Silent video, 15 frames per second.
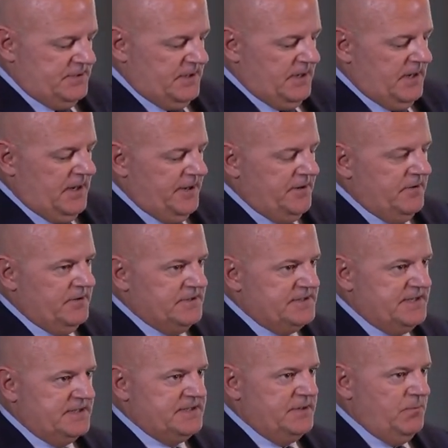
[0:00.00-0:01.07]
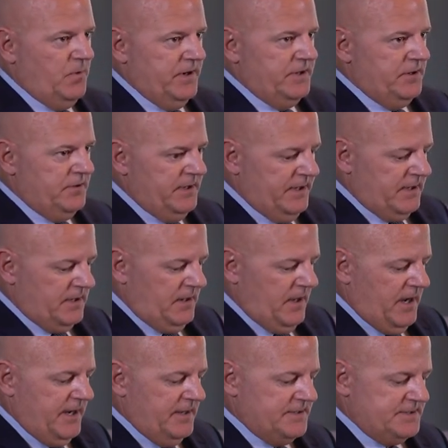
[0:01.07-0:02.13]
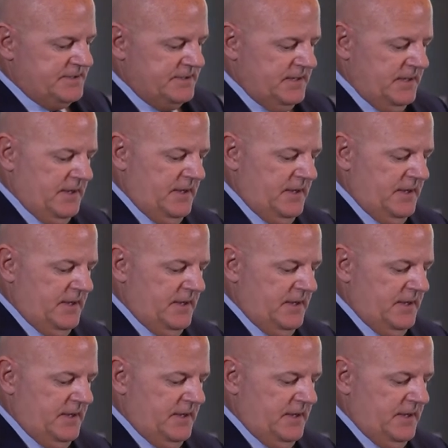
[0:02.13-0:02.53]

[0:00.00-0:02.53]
161 unique clients.